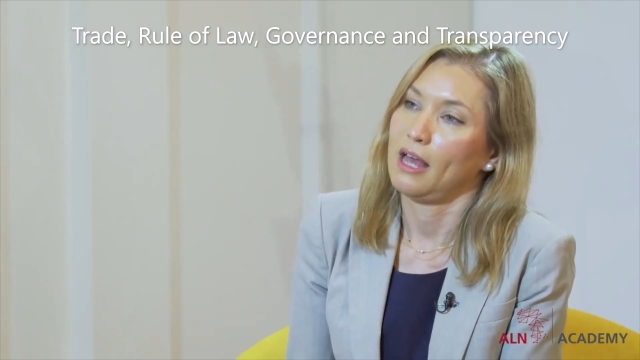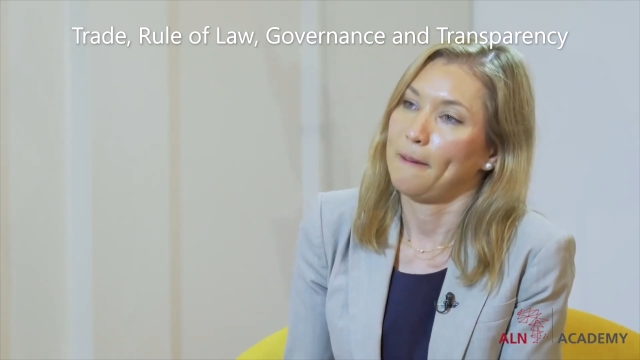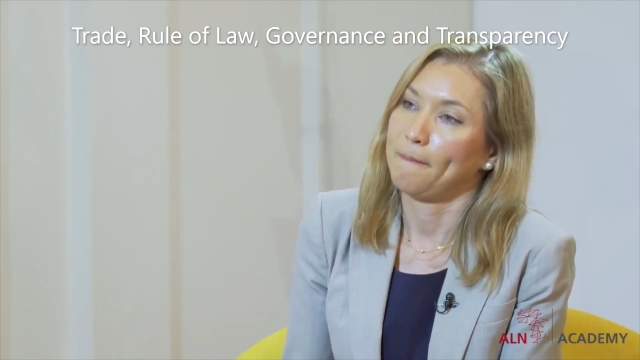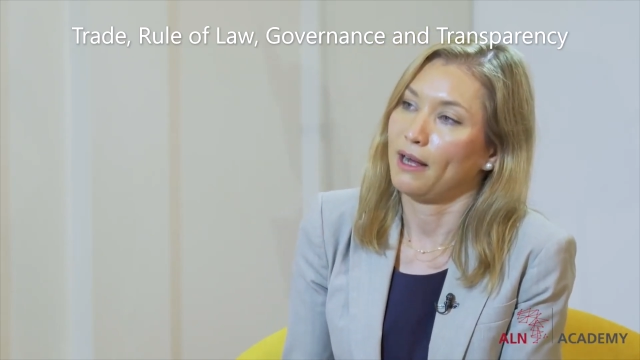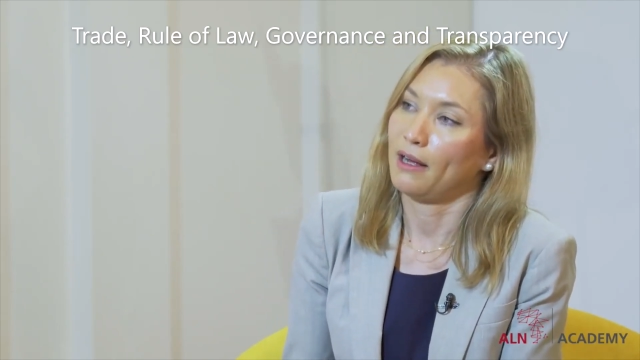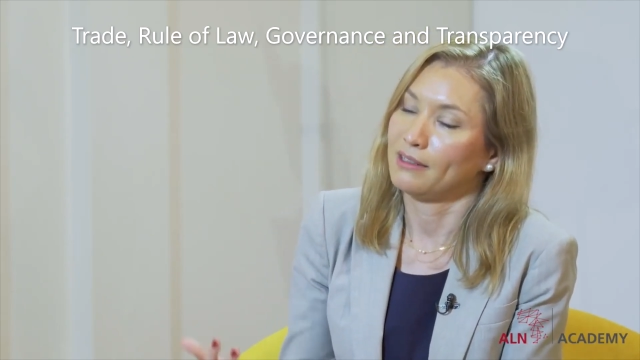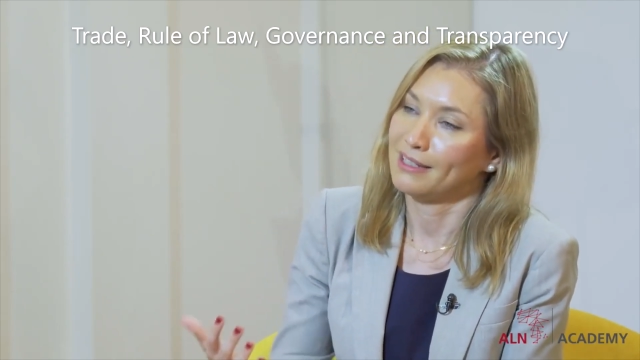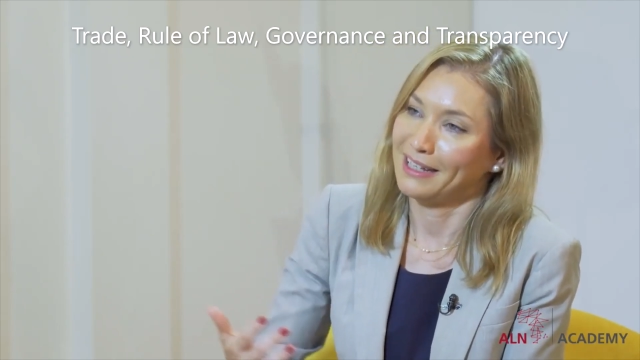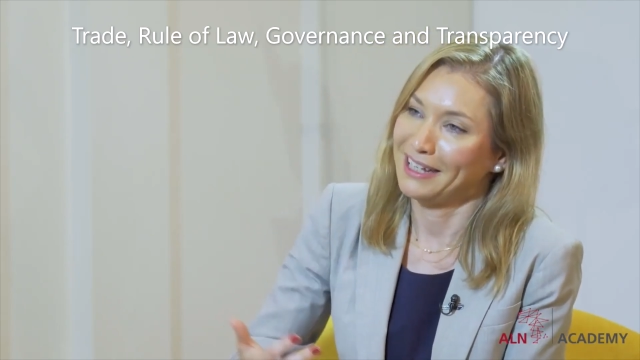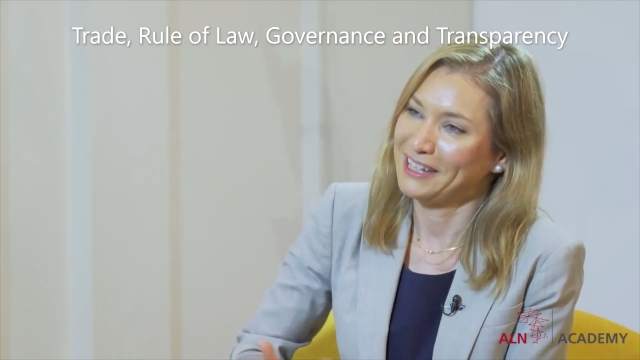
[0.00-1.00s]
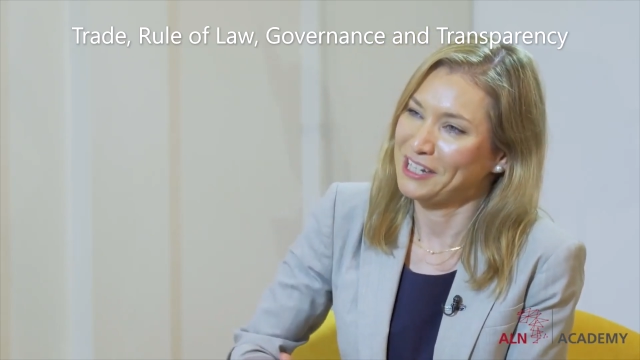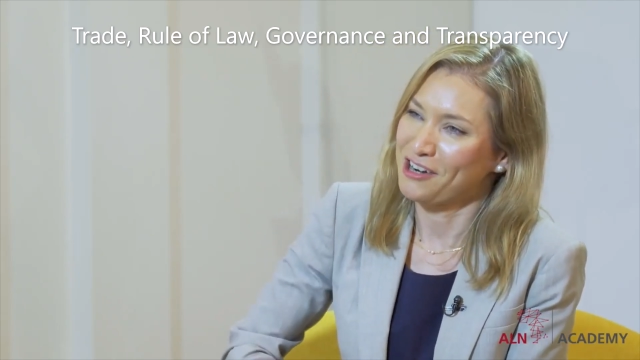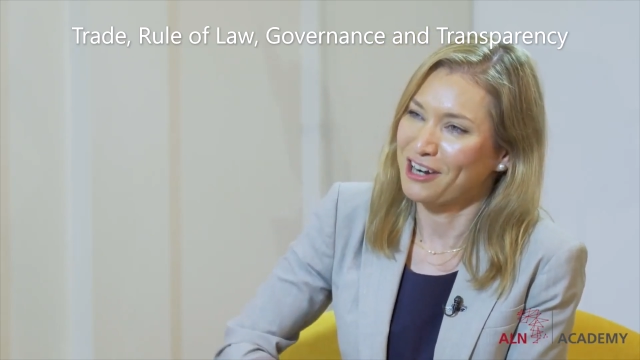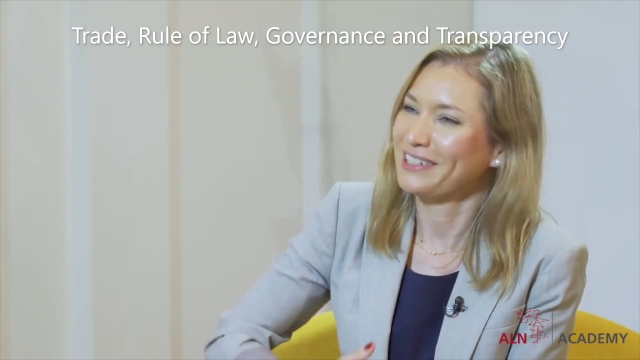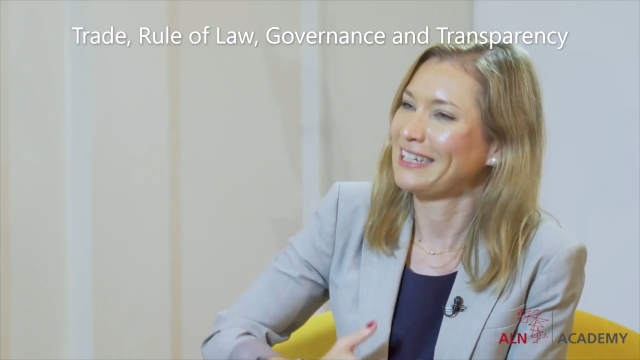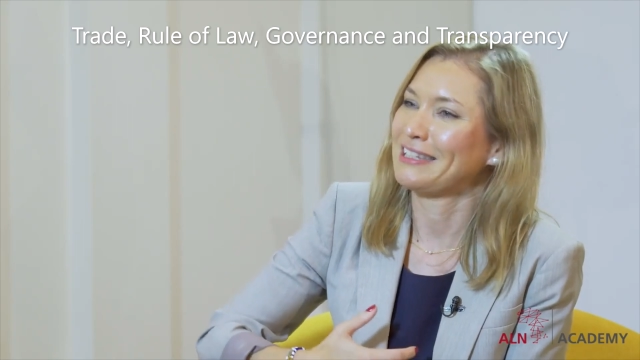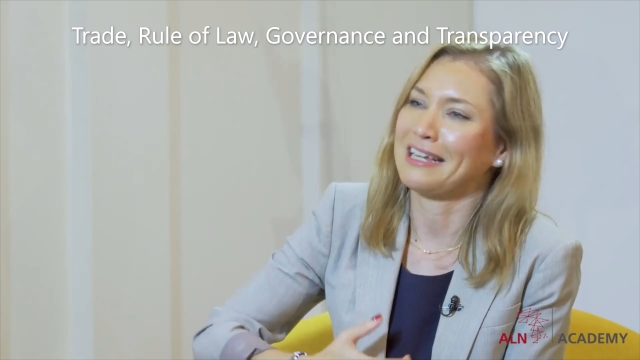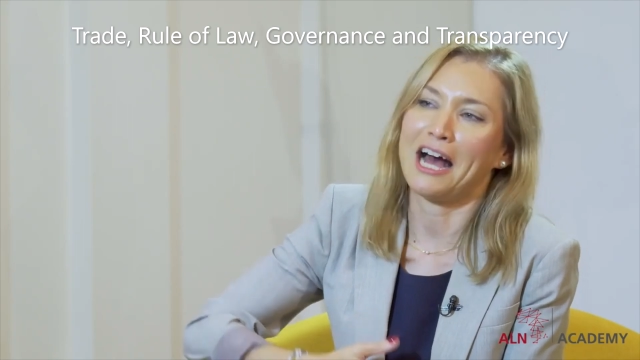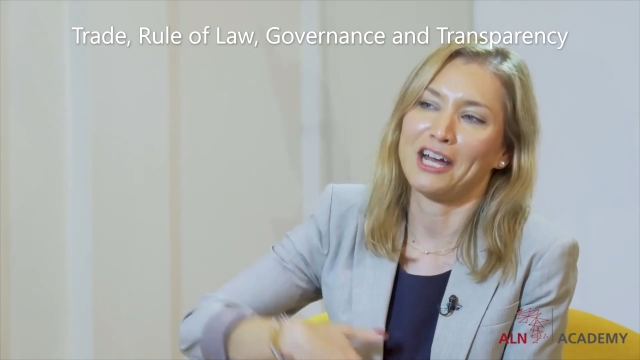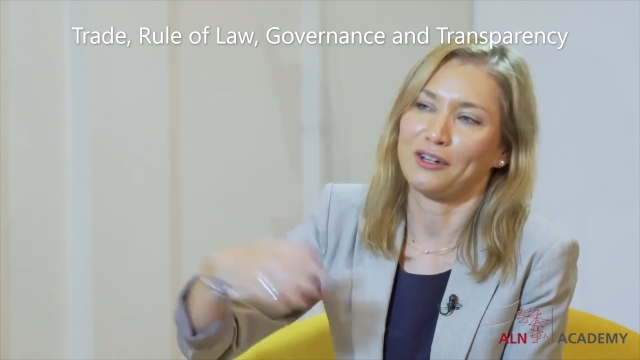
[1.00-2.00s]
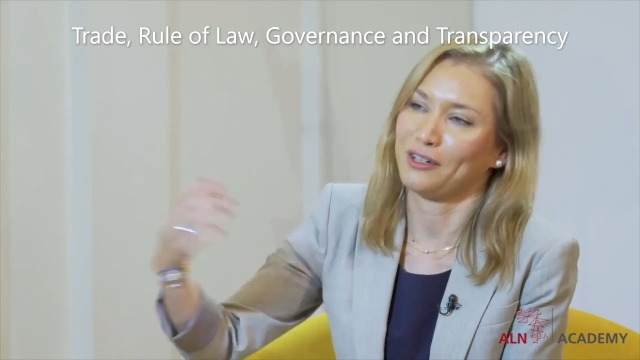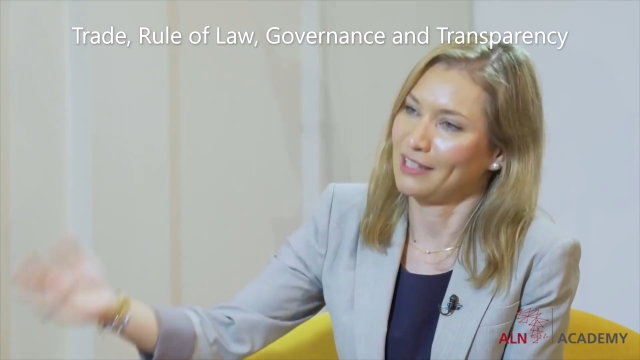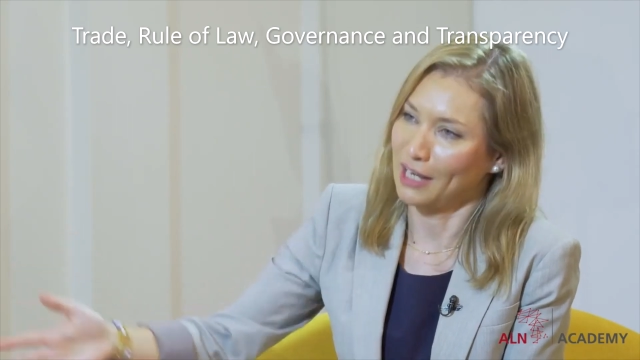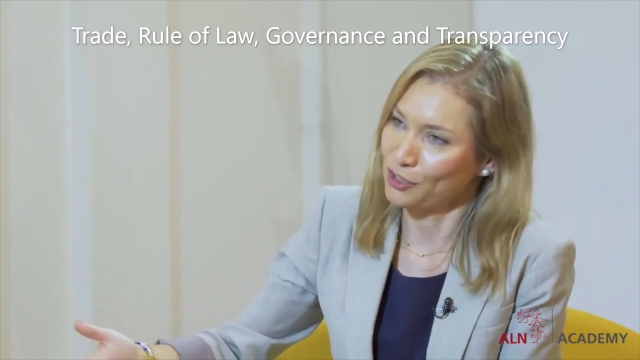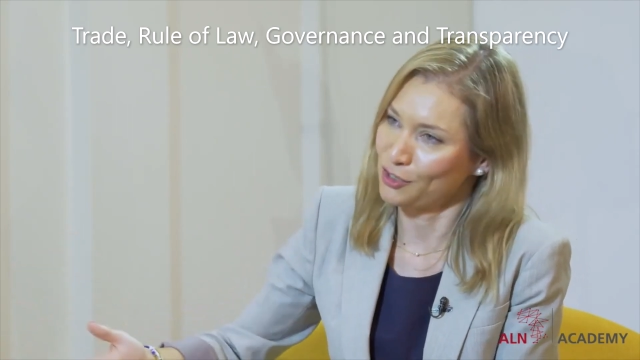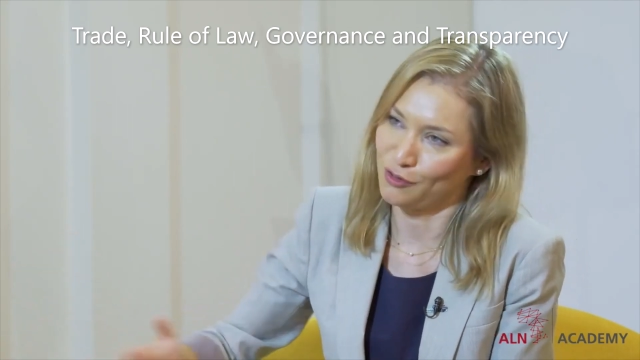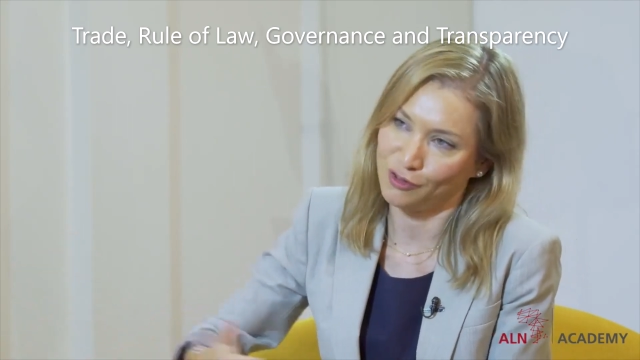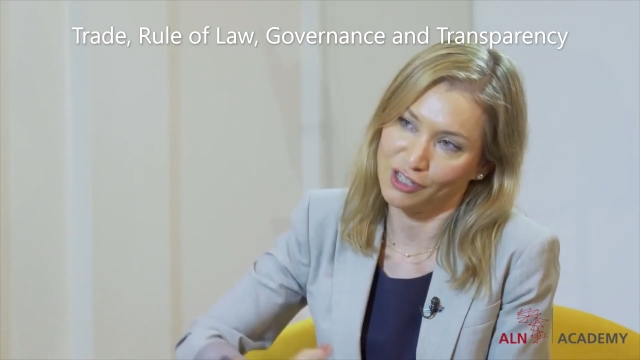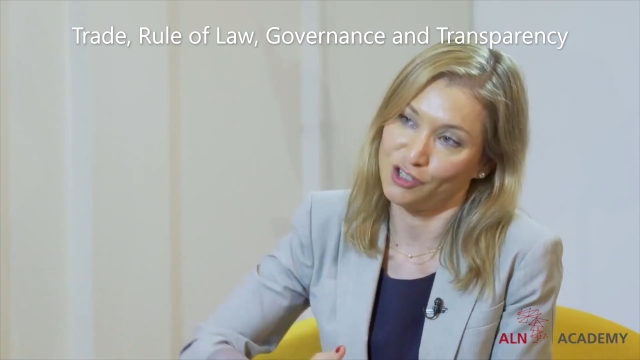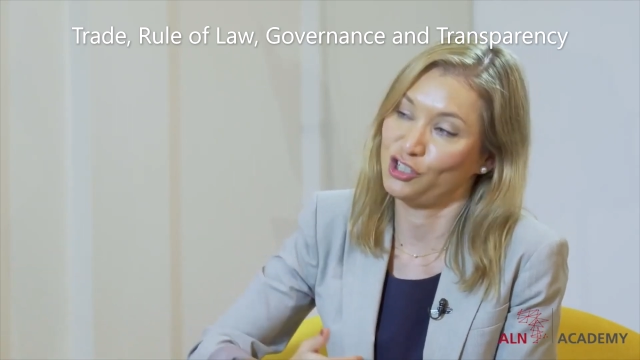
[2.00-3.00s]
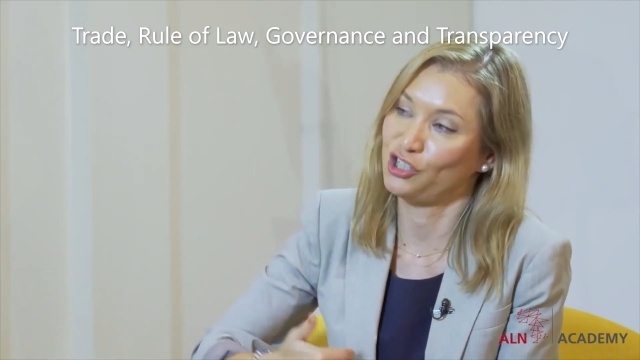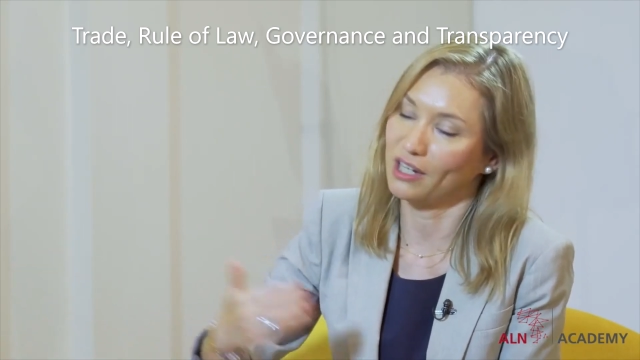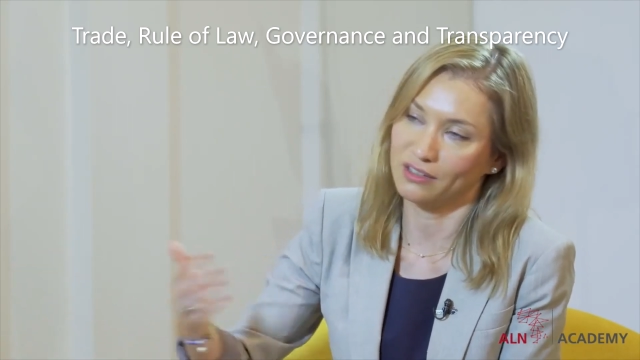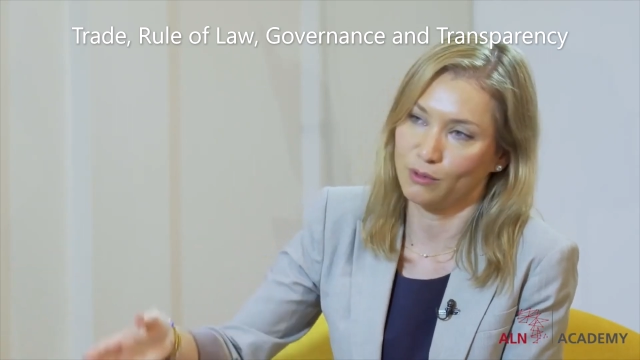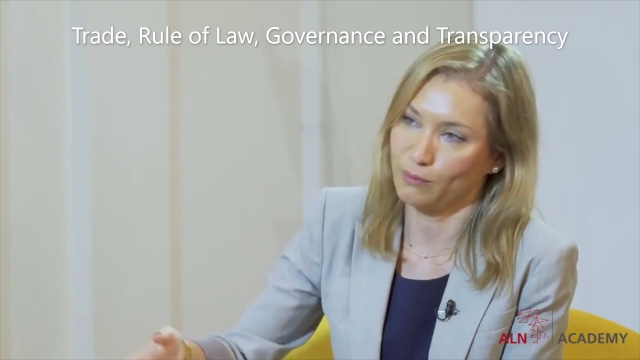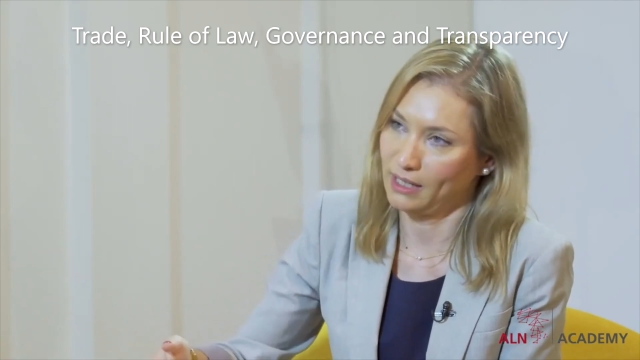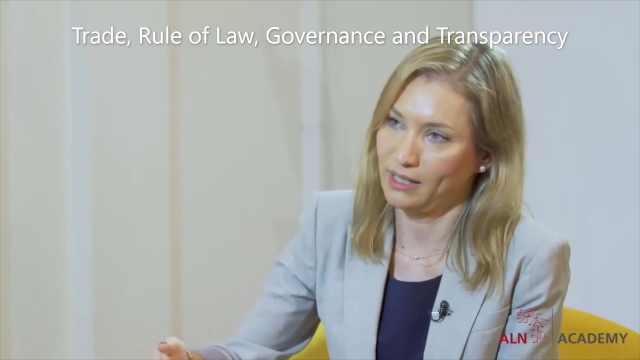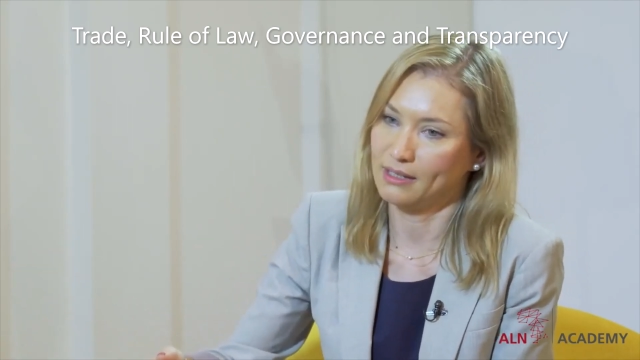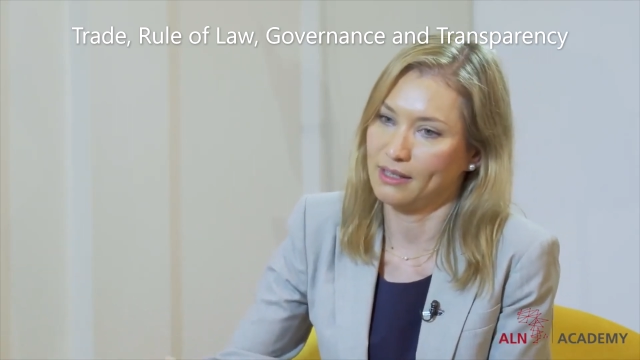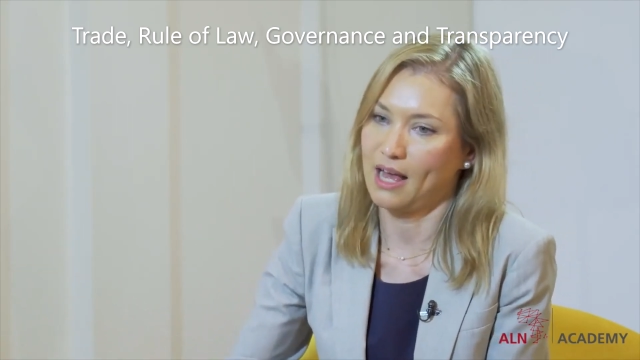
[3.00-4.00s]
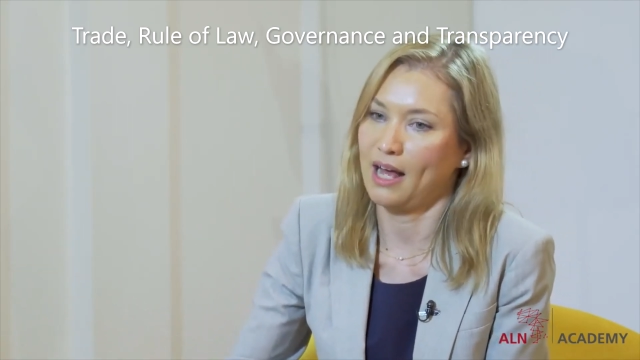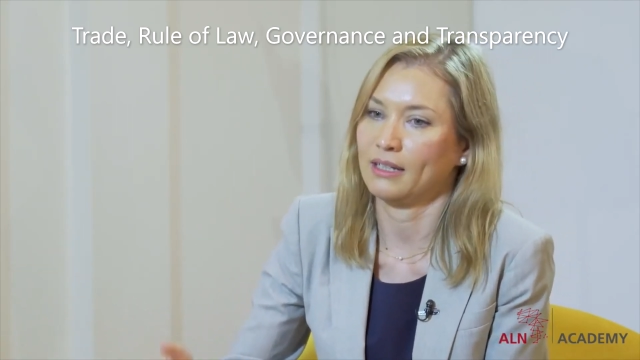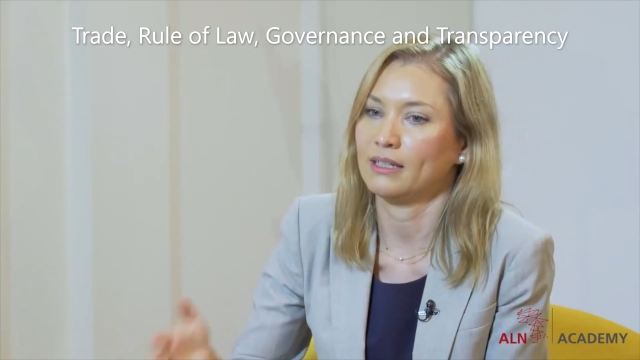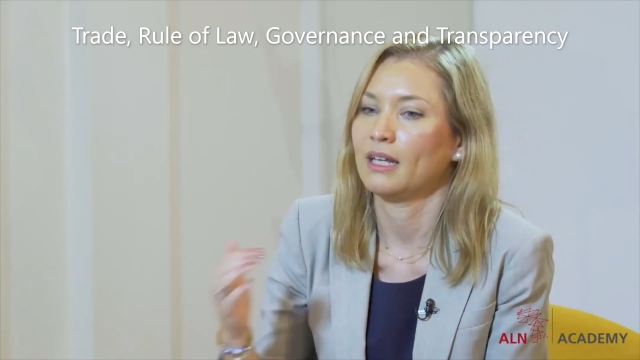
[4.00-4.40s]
but there aren't entire sections that just relate to that.